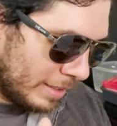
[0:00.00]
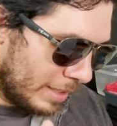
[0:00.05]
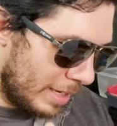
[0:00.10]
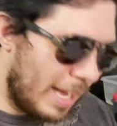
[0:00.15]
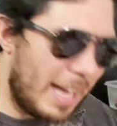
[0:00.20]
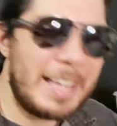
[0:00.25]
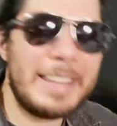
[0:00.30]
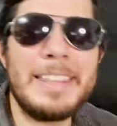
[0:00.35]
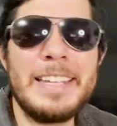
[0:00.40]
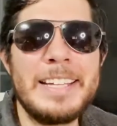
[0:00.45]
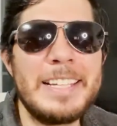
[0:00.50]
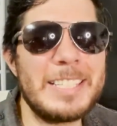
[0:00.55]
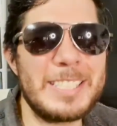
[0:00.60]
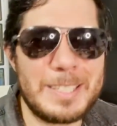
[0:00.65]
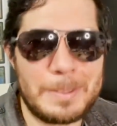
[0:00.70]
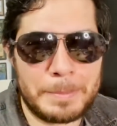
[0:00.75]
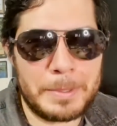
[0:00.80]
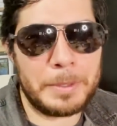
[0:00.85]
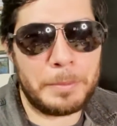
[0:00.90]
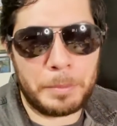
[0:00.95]
I think it's
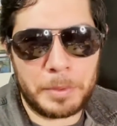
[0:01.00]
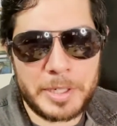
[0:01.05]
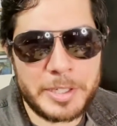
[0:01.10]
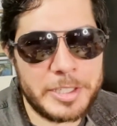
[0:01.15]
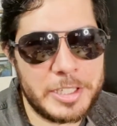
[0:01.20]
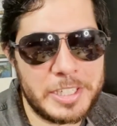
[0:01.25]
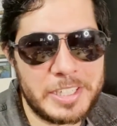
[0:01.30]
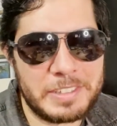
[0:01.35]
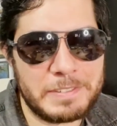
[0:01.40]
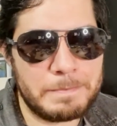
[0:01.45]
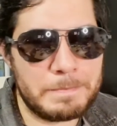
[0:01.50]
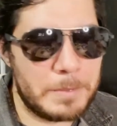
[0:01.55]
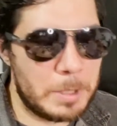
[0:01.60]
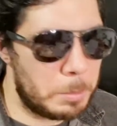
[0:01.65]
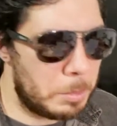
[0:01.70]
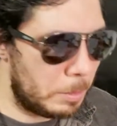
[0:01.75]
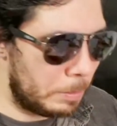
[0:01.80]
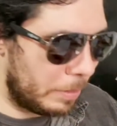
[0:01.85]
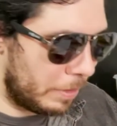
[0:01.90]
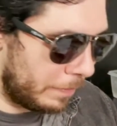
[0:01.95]
a bit reaching, to
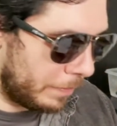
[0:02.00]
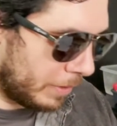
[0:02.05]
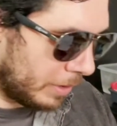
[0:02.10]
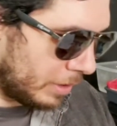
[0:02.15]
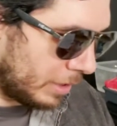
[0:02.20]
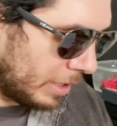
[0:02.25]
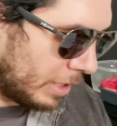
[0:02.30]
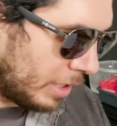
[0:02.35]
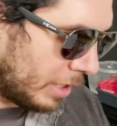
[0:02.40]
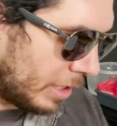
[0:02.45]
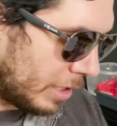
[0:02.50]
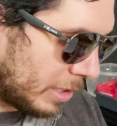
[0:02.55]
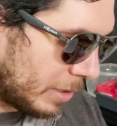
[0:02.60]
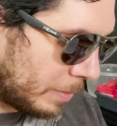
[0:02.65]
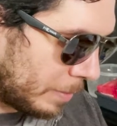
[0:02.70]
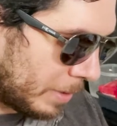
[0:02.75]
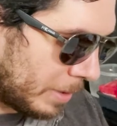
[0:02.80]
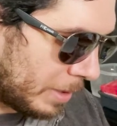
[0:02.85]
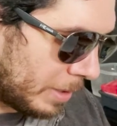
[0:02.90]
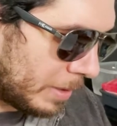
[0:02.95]
be perfectly
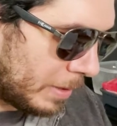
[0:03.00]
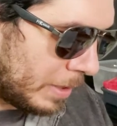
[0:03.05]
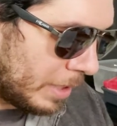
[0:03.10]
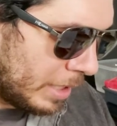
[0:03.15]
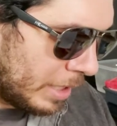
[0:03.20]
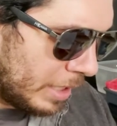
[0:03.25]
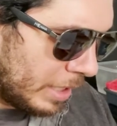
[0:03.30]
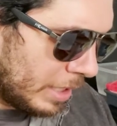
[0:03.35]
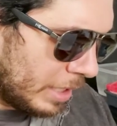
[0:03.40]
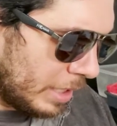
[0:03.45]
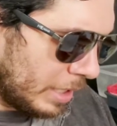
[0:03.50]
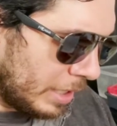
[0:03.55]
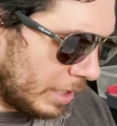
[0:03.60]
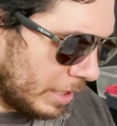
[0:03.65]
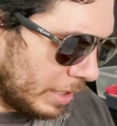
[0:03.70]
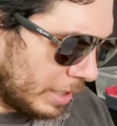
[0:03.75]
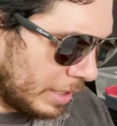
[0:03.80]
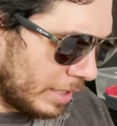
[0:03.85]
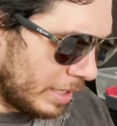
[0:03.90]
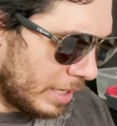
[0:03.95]
honest with you.
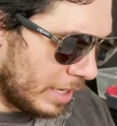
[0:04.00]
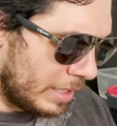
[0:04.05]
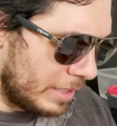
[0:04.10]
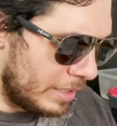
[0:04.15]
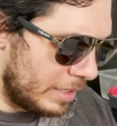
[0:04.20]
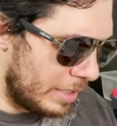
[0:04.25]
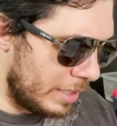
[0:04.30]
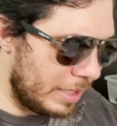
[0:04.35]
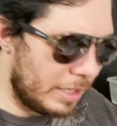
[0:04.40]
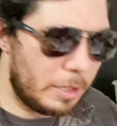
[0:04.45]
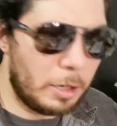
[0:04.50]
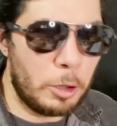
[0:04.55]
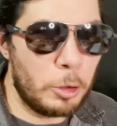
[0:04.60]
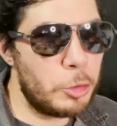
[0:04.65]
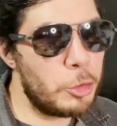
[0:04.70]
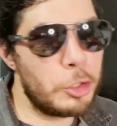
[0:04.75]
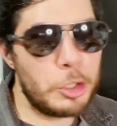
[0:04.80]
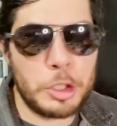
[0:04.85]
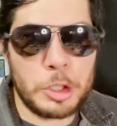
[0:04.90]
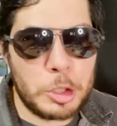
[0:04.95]
The idea that, oh,
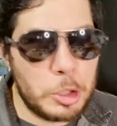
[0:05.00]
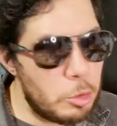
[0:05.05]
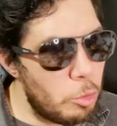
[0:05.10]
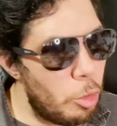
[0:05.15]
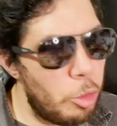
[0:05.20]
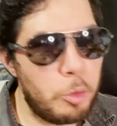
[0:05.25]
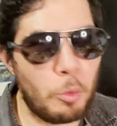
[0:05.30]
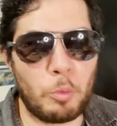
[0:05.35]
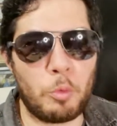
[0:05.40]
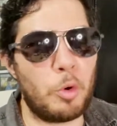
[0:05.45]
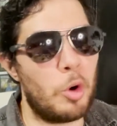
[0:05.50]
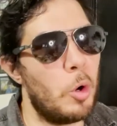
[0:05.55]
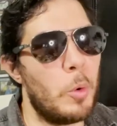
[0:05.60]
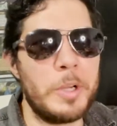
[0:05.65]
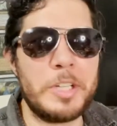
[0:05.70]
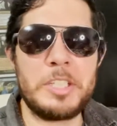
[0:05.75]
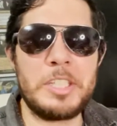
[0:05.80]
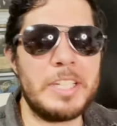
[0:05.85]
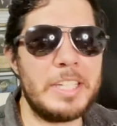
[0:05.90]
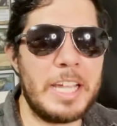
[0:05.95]
you could just throw
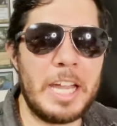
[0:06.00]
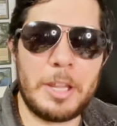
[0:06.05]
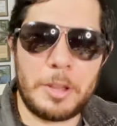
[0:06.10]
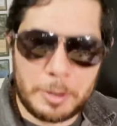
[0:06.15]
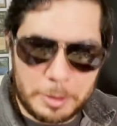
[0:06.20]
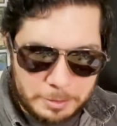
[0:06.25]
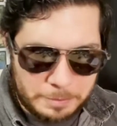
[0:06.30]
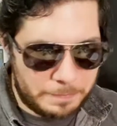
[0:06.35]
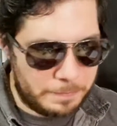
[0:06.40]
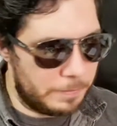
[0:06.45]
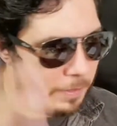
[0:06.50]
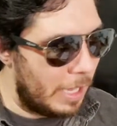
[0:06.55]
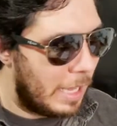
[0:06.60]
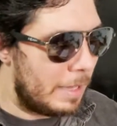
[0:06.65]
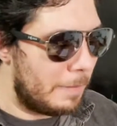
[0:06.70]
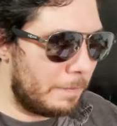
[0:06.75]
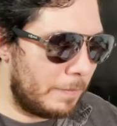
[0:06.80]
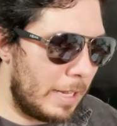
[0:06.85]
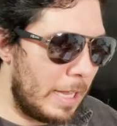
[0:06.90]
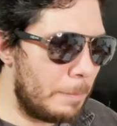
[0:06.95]
it together,
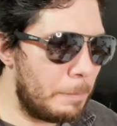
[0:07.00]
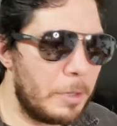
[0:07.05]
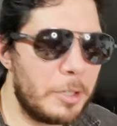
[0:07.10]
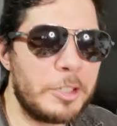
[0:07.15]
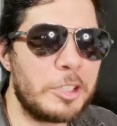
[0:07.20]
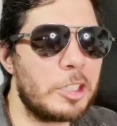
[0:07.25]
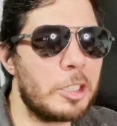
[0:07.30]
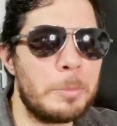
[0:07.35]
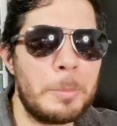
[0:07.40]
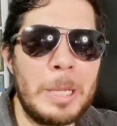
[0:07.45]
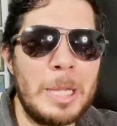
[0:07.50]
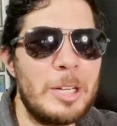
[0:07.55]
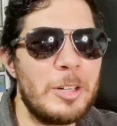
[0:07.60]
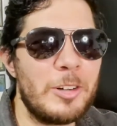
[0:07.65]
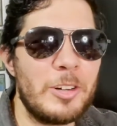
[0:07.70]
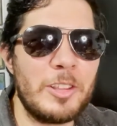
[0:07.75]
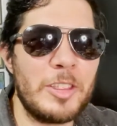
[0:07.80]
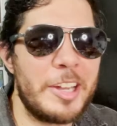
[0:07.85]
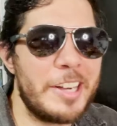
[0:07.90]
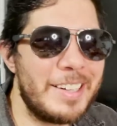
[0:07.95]
flap on your
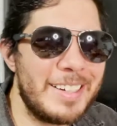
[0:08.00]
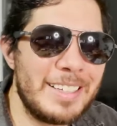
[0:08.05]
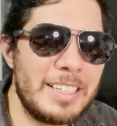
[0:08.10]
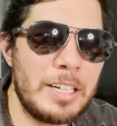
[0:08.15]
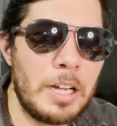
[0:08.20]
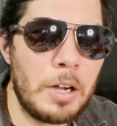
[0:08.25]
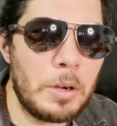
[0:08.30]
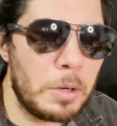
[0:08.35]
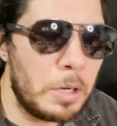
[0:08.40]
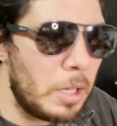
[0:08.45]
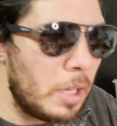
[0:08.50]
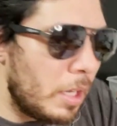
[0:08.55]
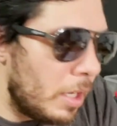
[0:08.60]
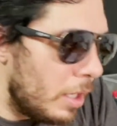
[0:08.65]
commander, and there you go.